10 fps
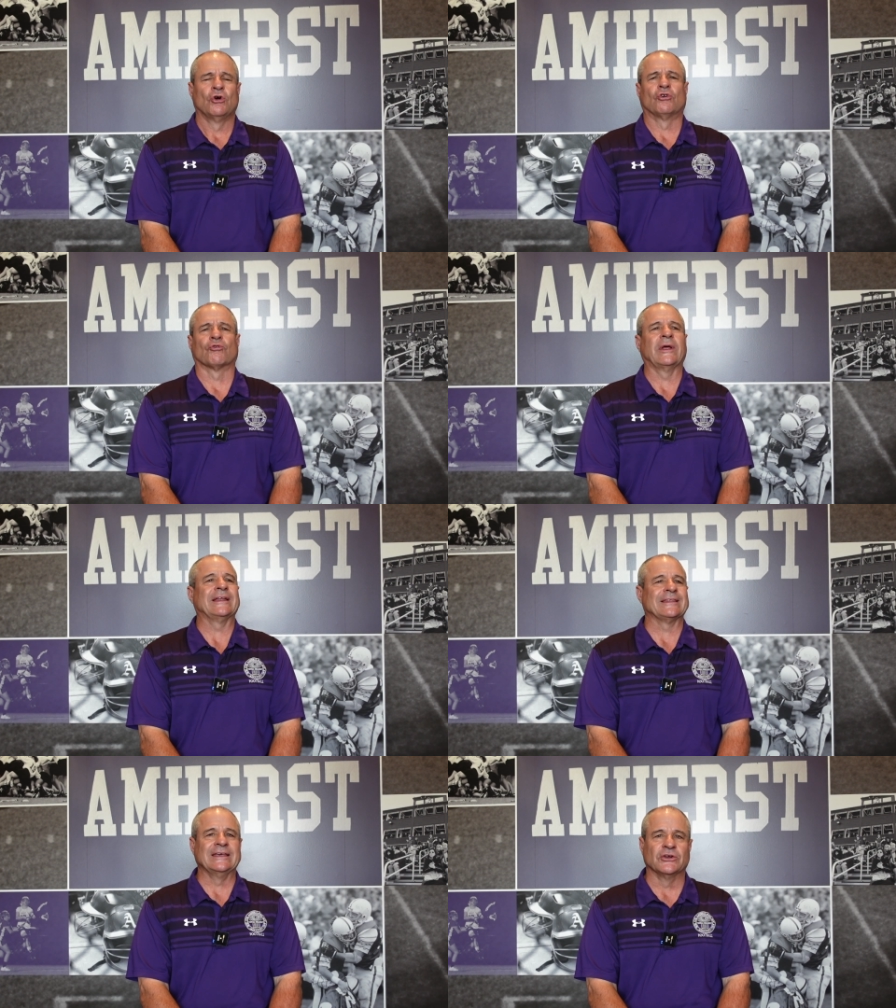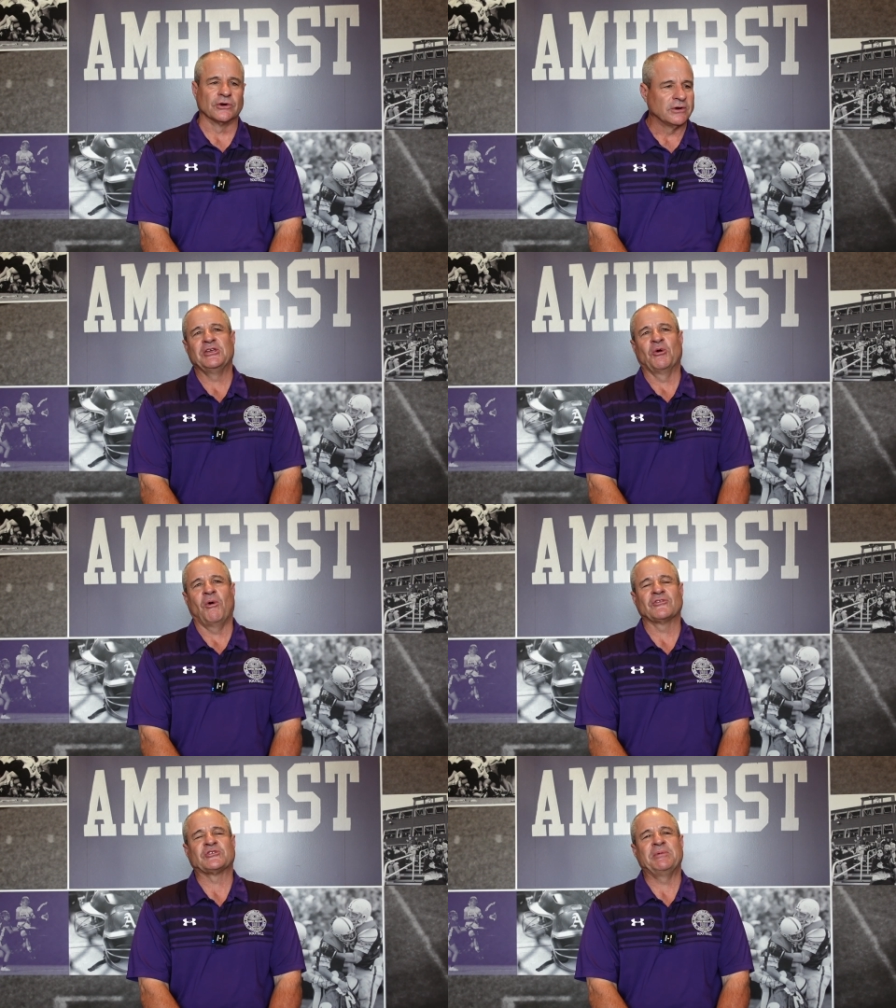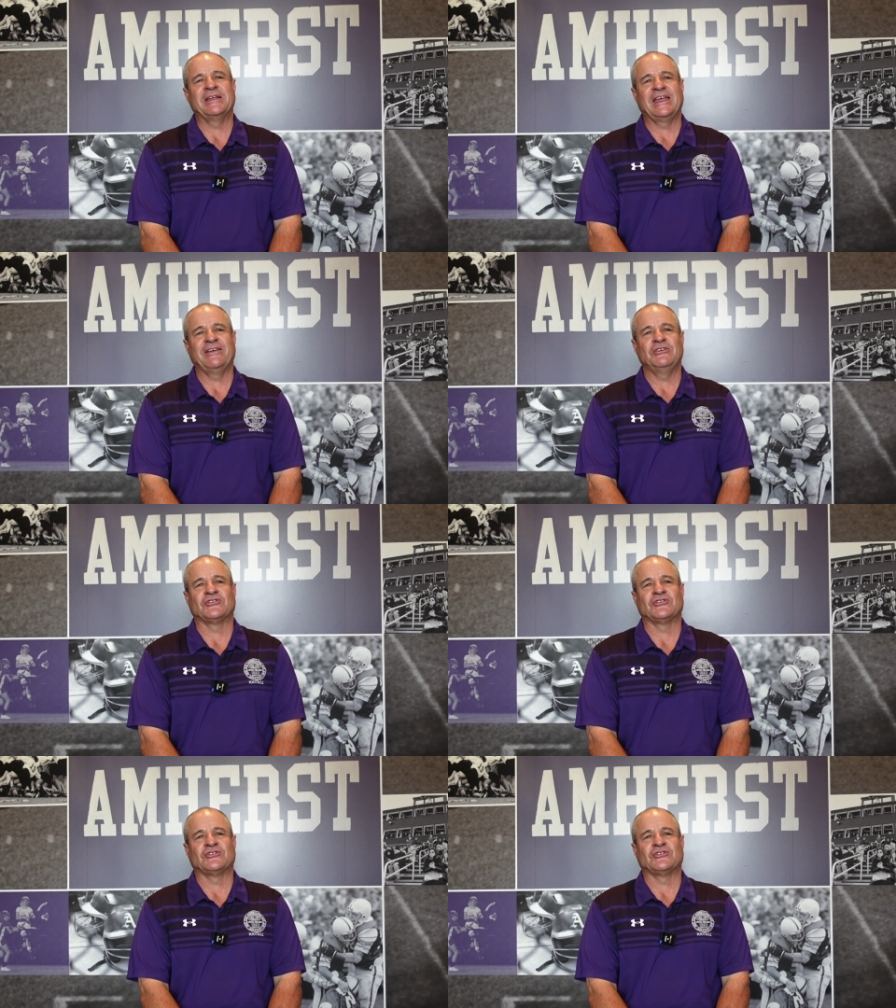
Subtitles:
Great leader, wants to be a Navy